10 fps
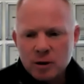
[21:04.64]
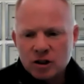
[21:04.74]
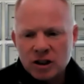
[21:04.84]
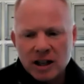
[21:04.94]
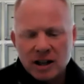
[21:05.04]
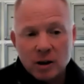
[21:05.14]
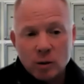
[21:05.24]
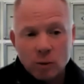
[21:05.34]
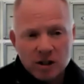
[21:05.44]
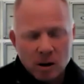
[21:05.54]
You see it in the
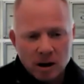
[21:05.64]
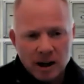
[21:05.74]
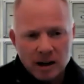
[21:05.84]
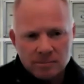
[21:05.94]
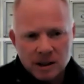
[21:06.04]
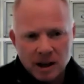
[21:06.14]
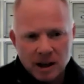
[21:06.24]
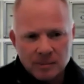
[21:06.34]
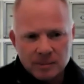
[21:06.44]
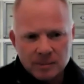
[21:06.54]
resin market.
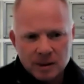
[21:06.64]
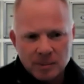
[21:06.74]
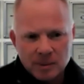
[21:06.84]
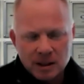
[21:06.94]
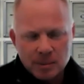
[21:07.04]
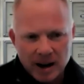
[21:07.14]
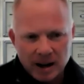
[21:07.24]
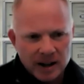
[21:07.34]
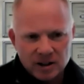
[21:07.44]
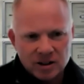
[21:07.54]

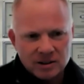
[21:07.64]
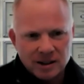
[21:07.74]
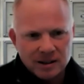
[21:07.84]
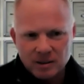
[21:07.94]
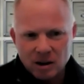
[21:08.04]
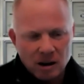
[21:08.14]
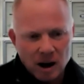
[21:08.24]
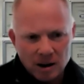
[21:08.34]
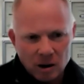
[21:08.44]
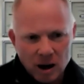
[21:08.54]
Commodities
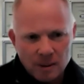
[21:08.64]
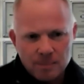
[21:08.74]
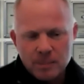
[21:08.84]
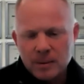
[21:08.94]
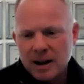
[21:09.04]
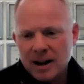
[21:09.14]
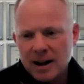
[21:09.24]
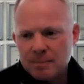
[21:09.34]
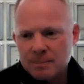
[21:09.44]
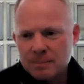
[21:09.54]
are up.
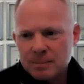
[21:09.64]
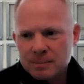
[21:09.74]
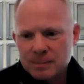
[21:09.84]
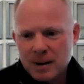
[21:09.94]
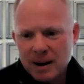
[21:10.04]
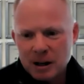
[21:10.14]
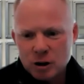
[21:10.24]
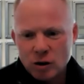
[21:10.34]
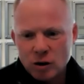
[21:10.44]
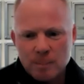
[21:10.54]
I'm not
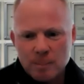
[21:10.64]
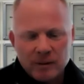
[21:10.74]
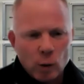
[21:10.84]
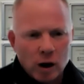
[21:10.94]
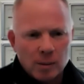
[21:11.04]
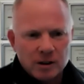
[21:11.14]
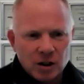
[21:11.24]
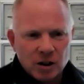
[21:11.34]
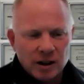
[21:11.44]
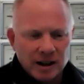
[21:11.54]
sure they're up everywhere, but
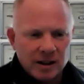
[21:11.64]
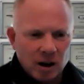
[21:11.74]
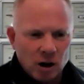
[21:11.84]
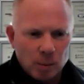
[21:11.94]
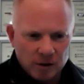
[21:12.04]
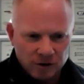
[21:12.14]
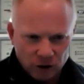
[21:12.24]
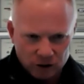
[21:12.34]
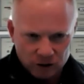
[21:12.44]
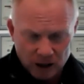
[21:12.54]
certainly in our
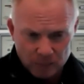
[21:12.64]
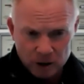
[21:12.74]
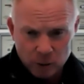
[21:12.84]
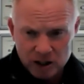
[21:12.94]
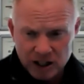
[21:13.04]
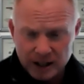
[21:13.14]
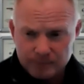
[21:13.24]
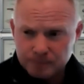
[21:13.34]
portfolio companies, we see it.